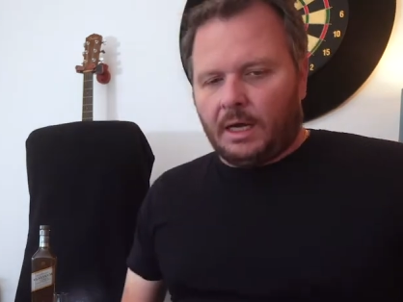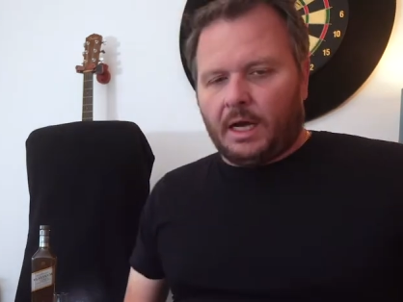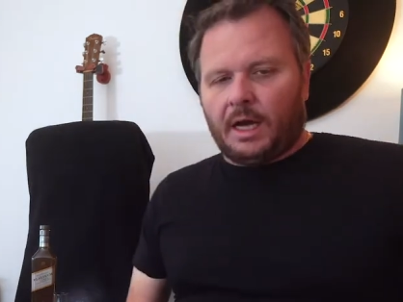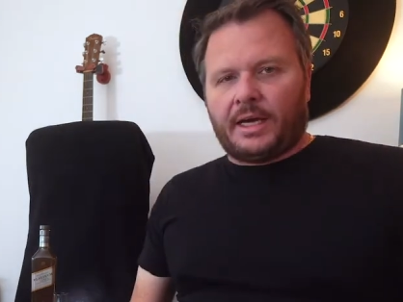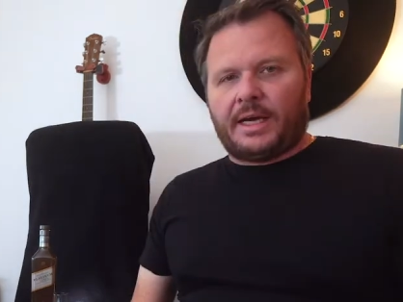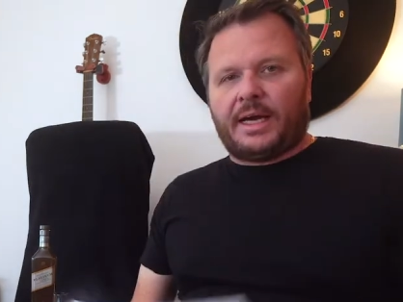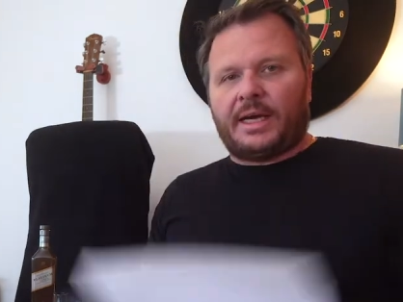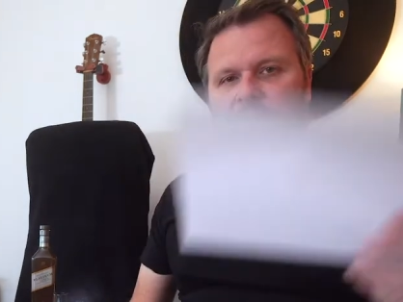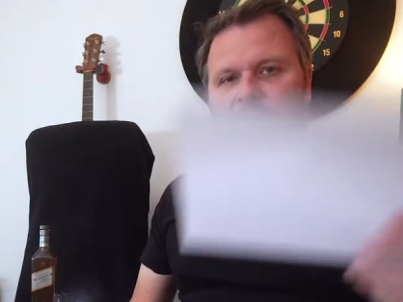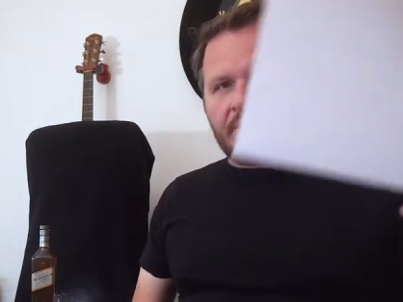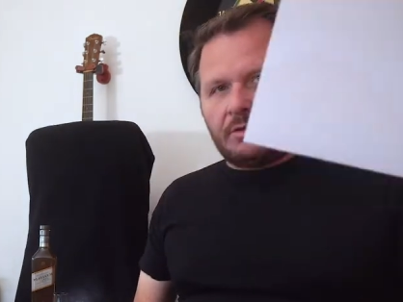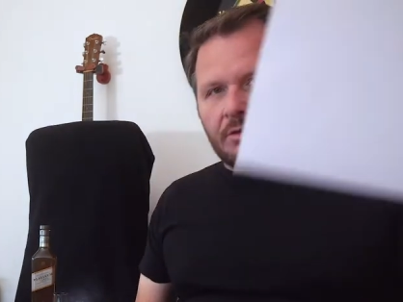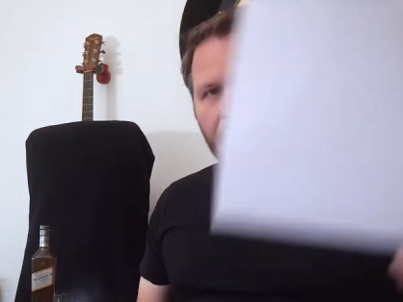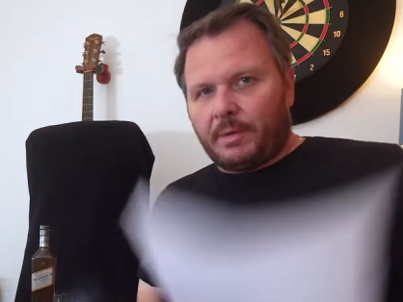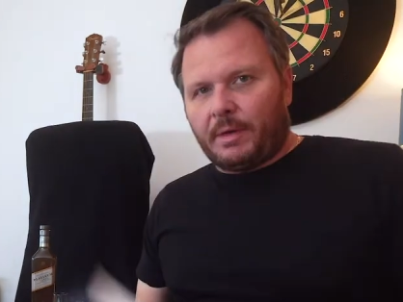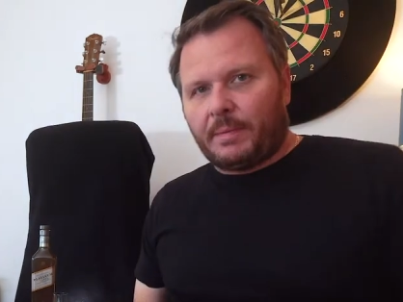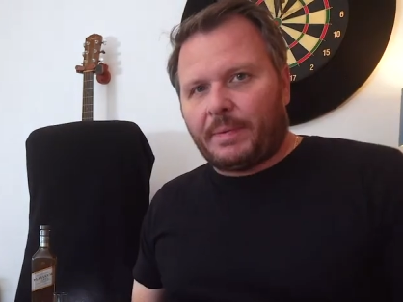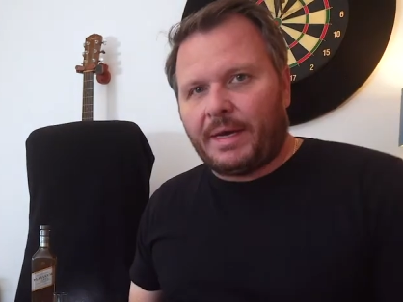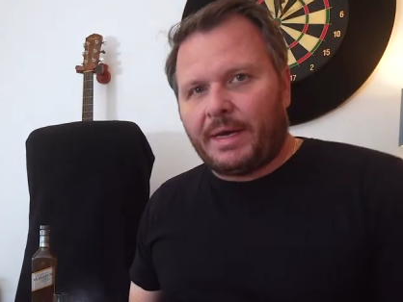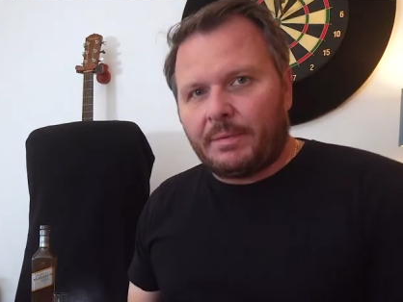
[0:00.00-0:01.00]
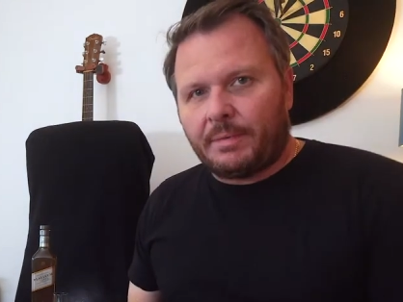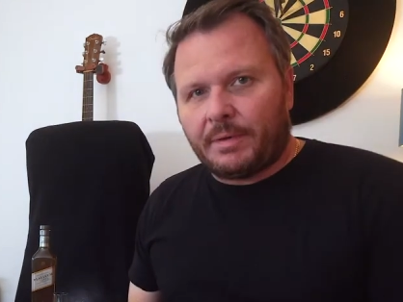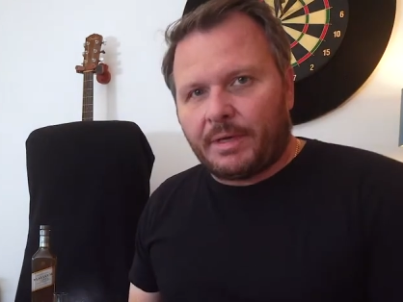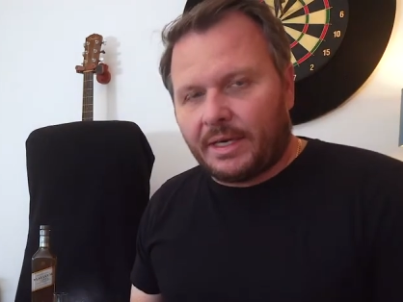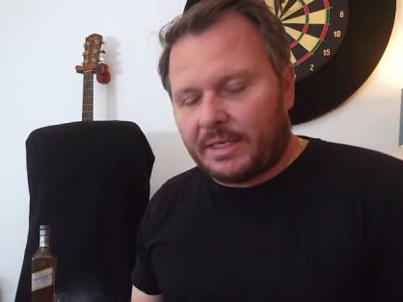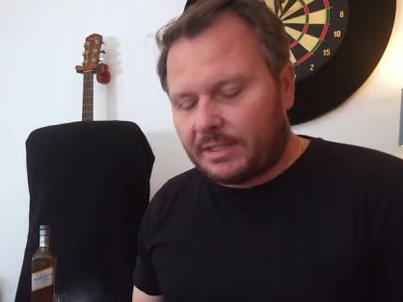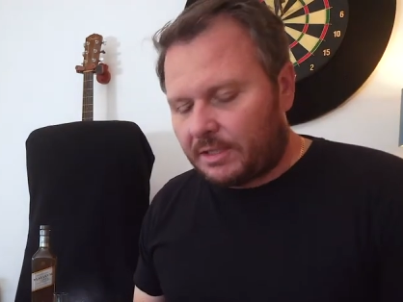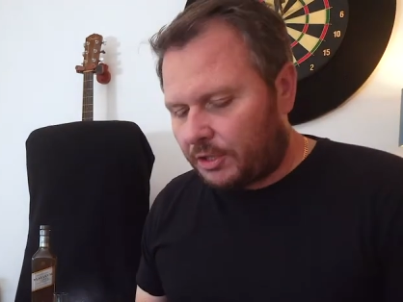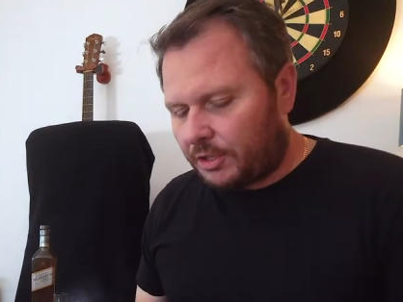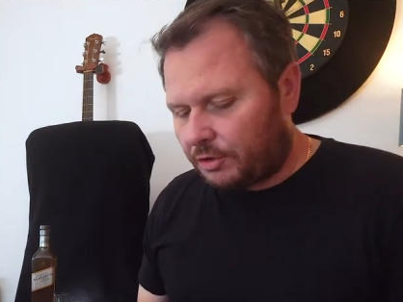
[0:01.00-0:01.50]
Okay, so I've got a bit of paper
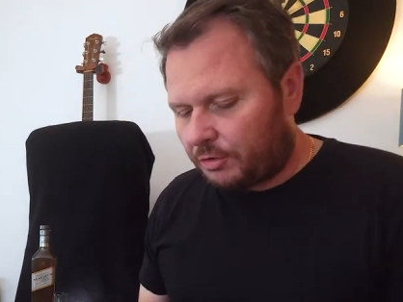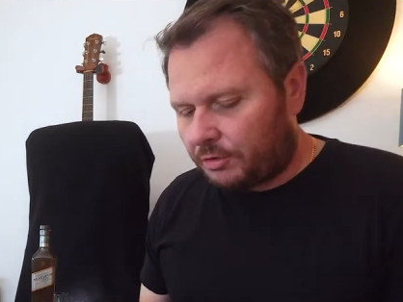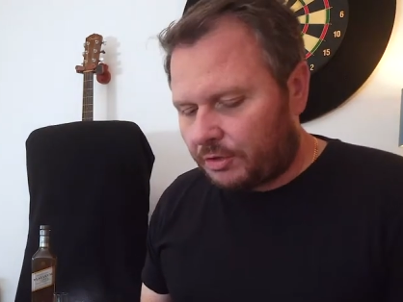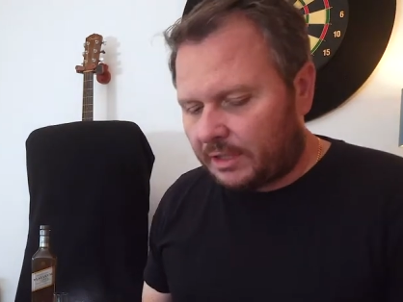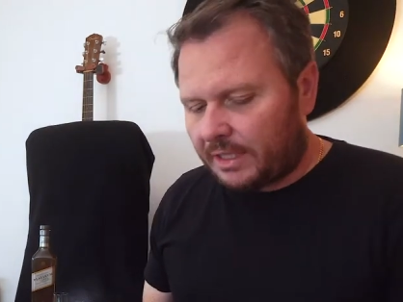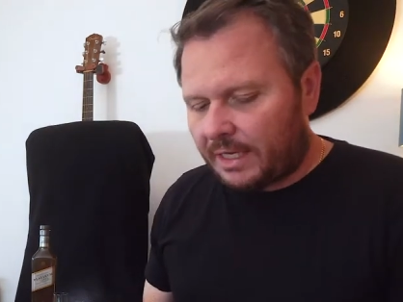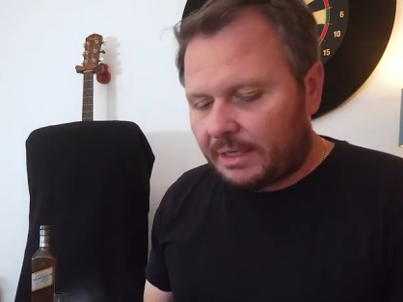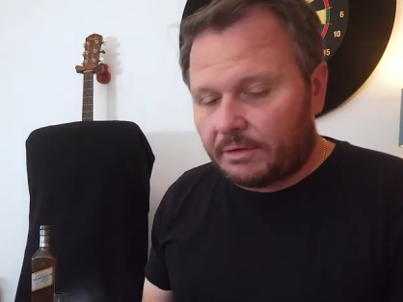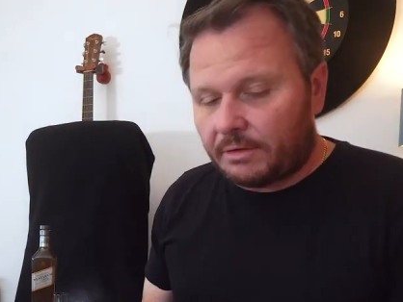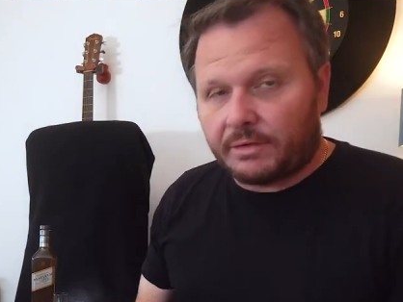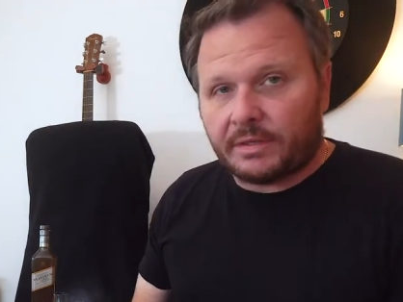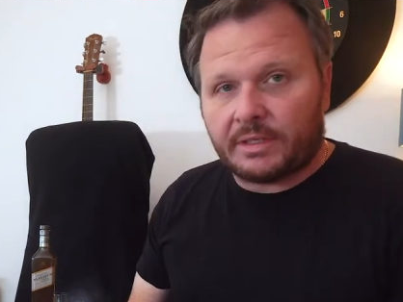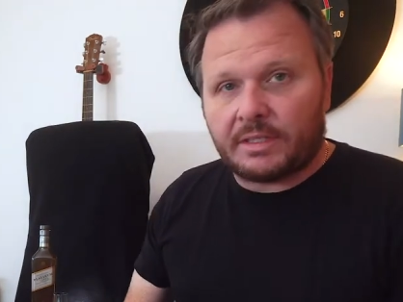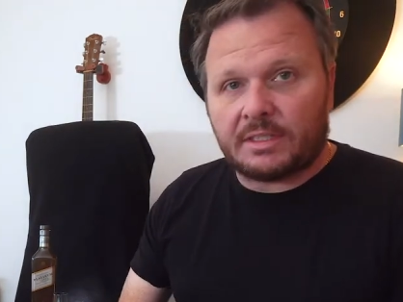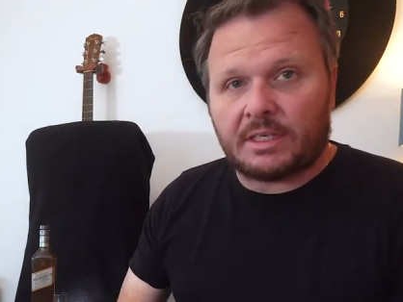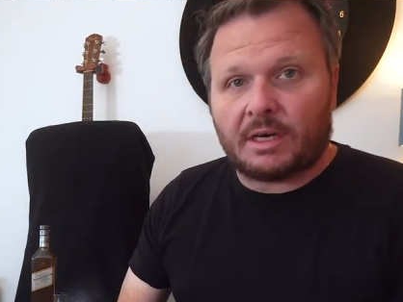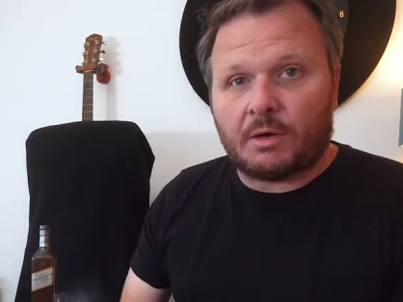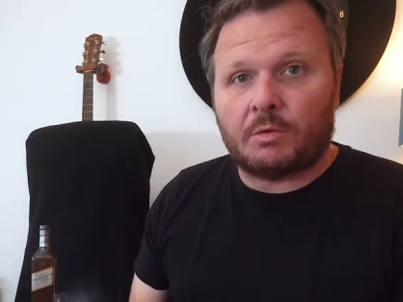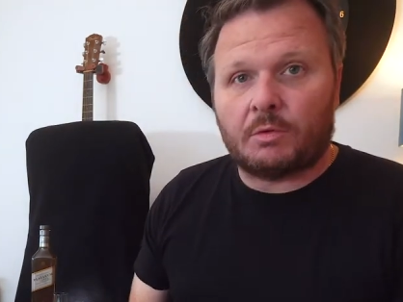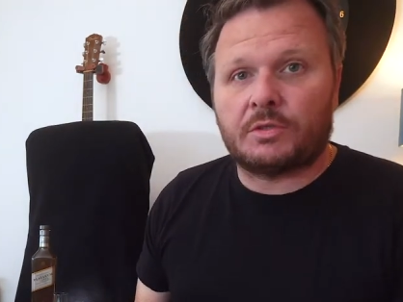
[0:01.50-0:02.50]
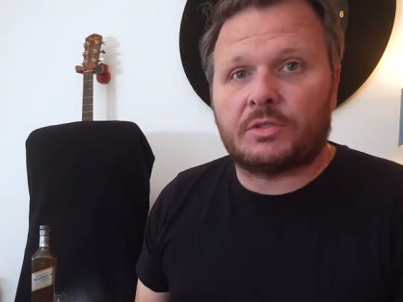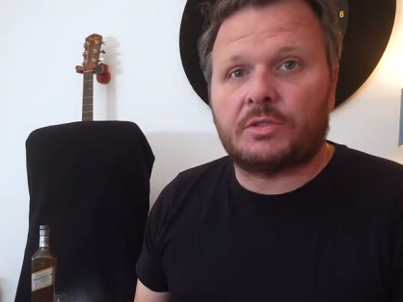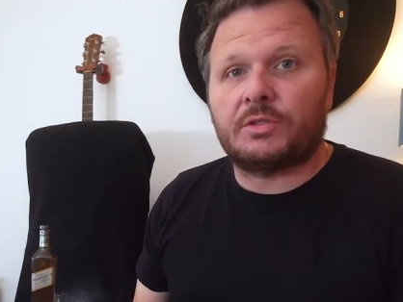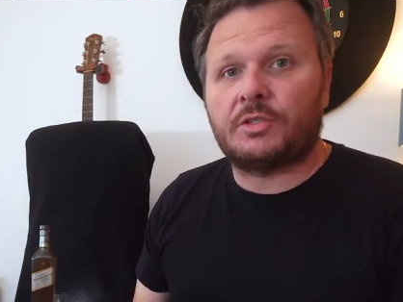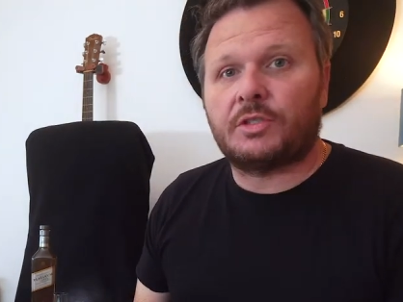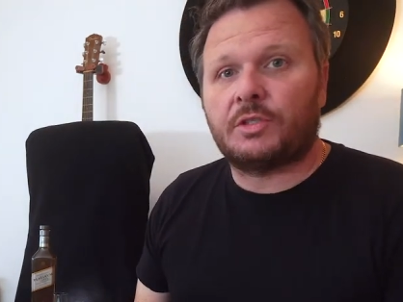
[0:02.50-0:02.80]
here as I jotted down the things I wasn't